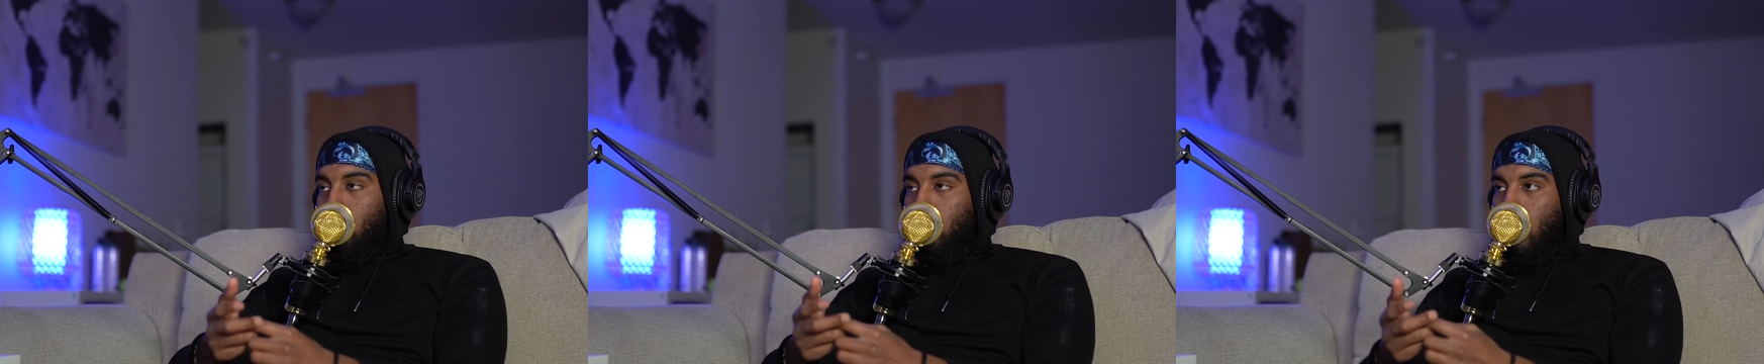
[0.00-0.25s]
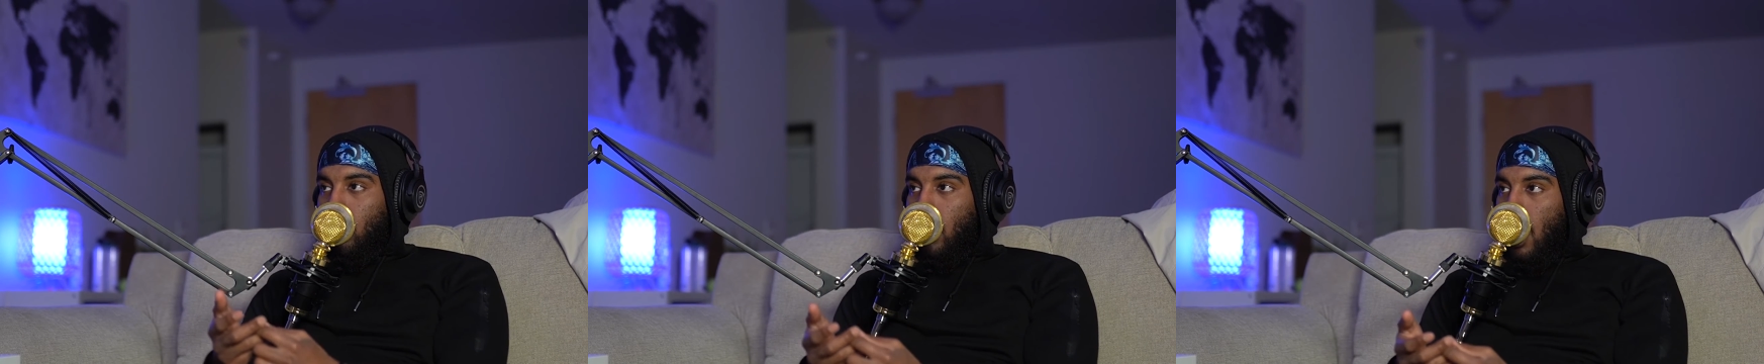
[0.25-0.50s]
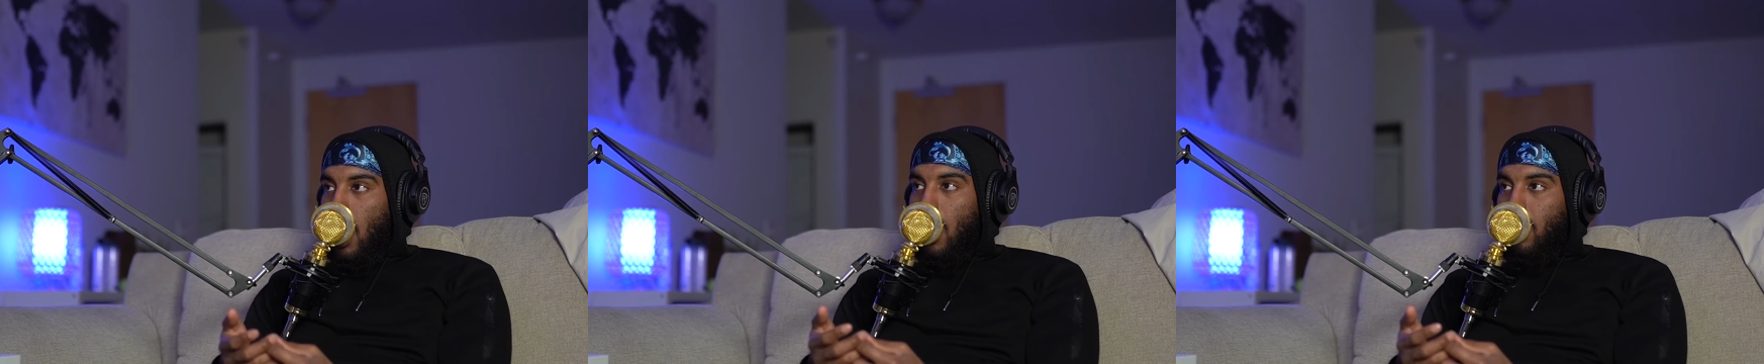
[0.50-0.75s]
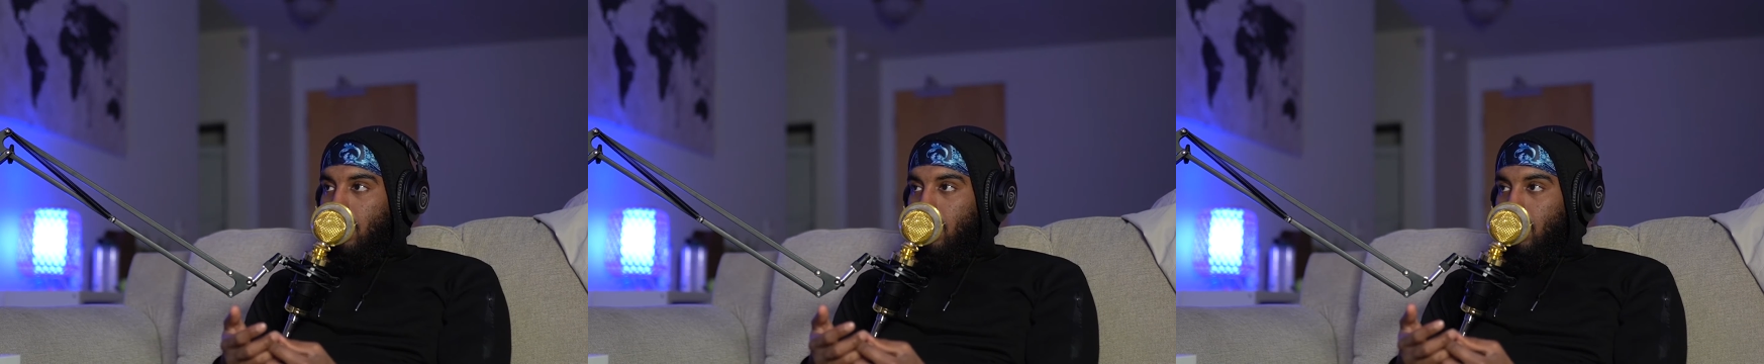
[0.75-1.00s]
you know what I'm saying, that
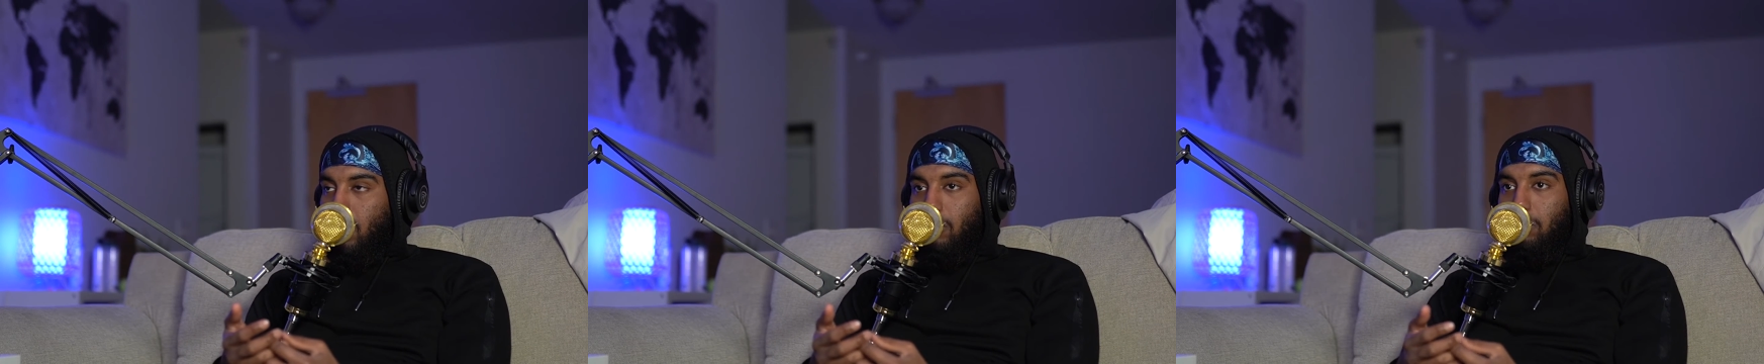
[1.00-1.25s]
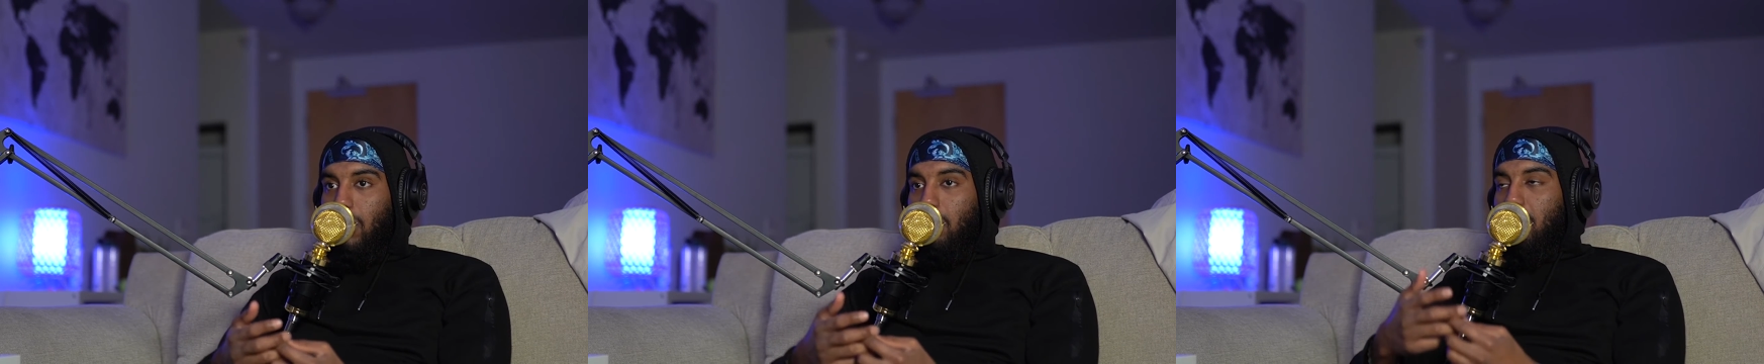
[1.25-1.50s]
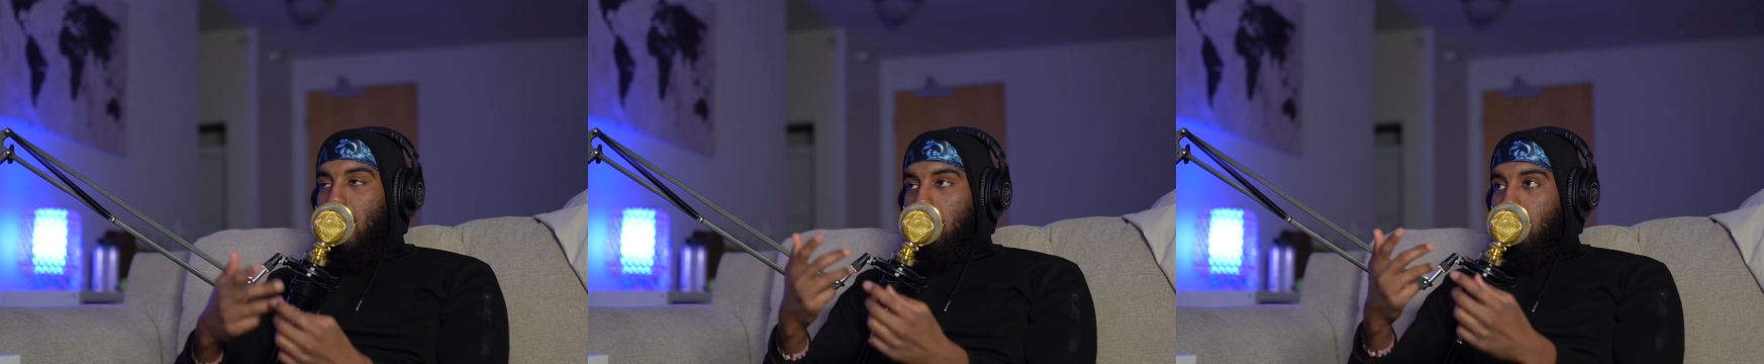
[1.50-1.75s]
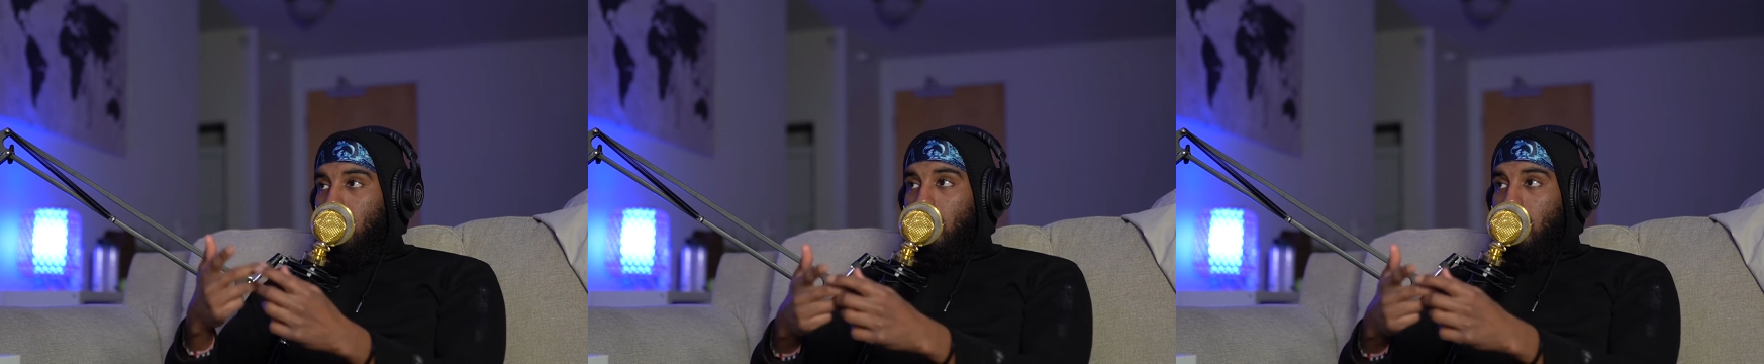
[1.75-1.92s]
I had in my